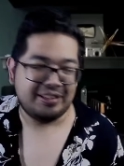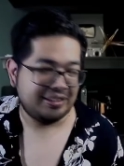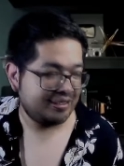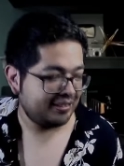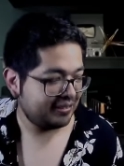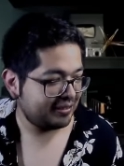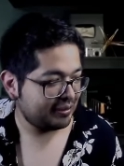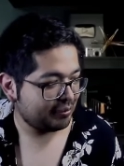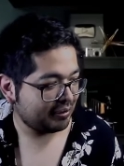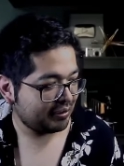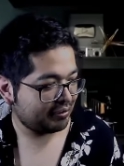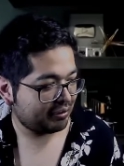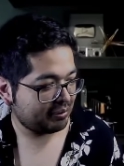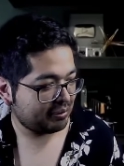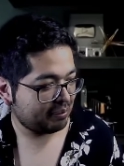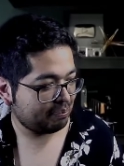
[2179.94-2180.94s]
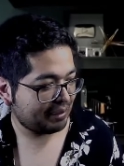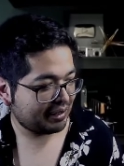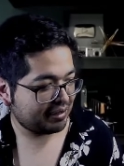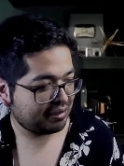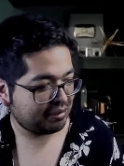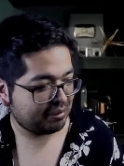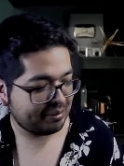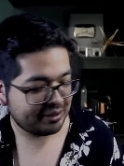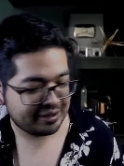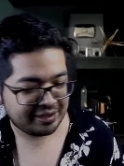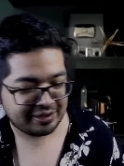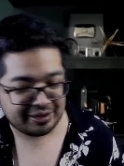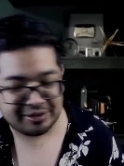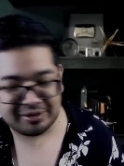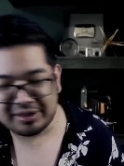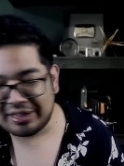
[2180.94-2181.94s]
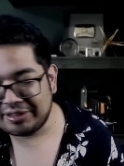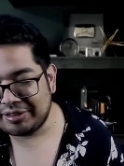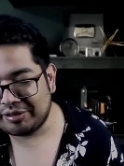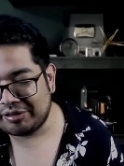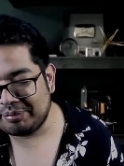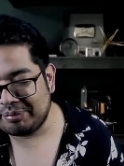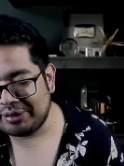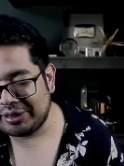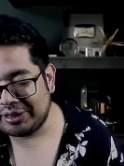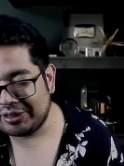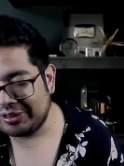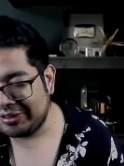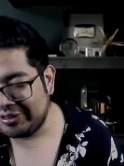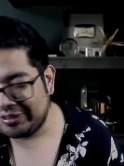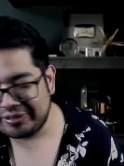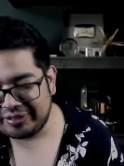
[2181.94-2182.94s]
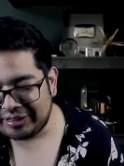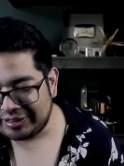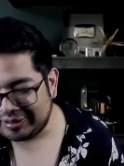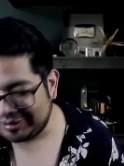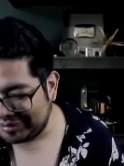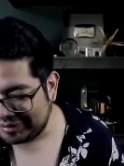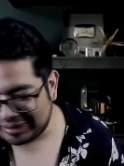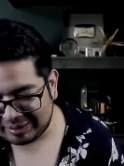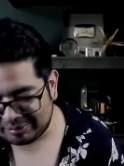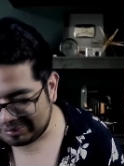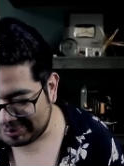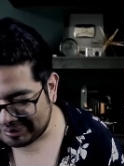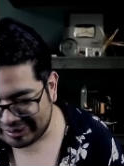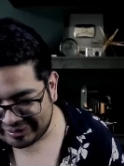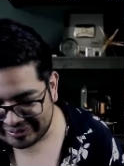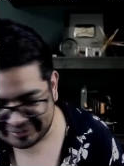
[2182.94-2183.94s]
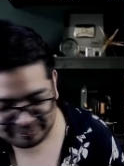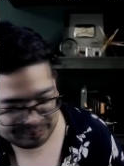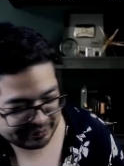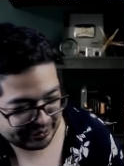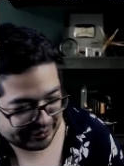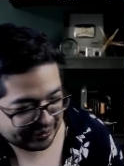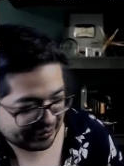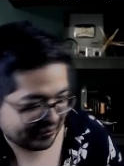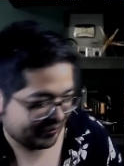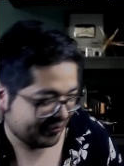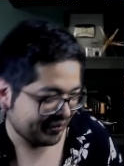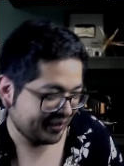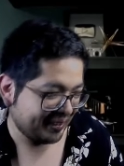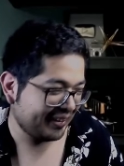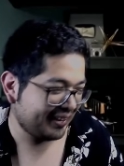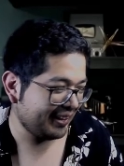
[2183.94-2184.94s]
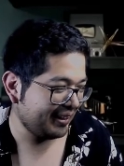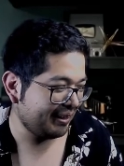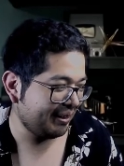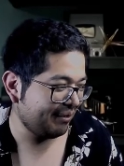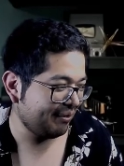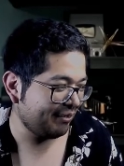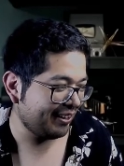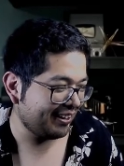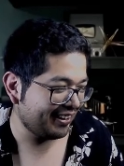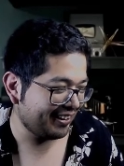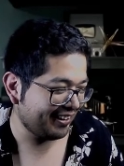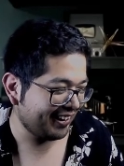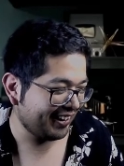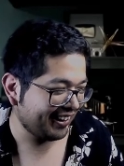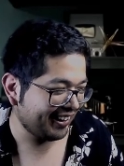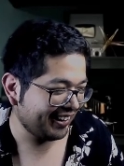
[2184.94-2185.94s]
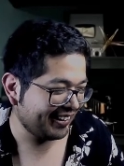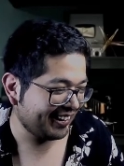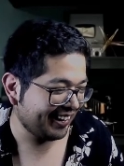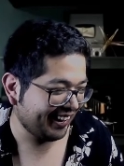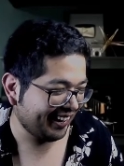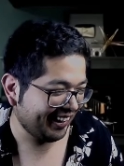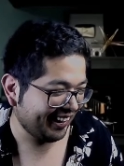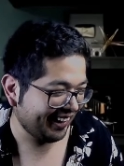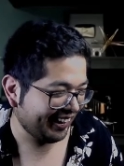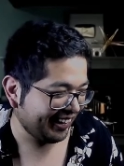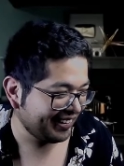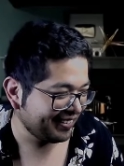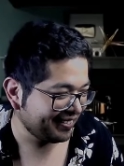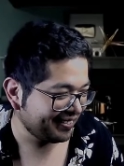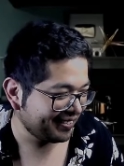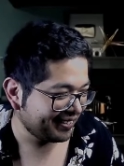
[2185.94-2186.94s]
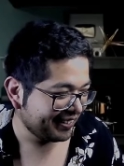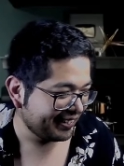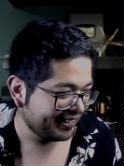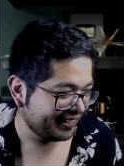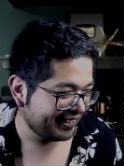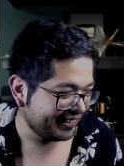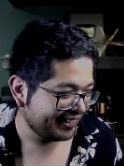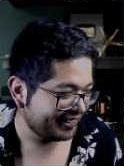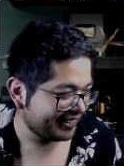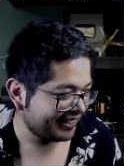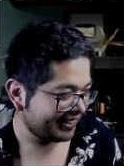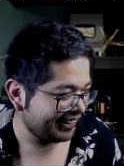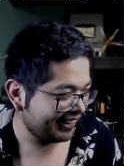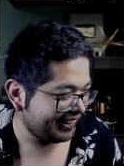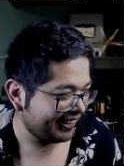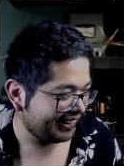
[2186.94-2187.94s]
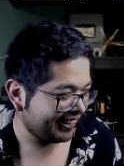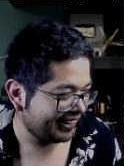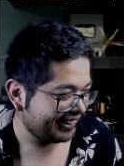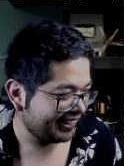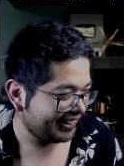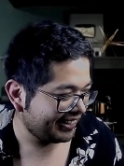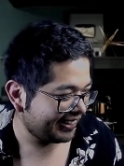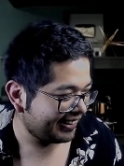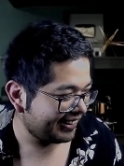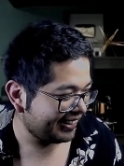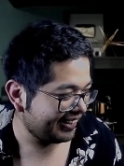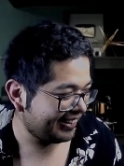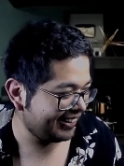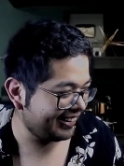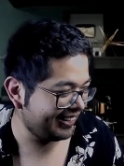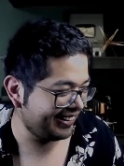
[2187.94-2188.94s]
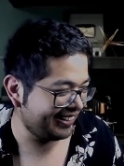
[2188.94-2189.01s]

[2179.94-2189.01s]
know, the ones from the basement. It's not the smuggler, it's not the same smuggler. Bro, come on, guys. Yeah. Yeah.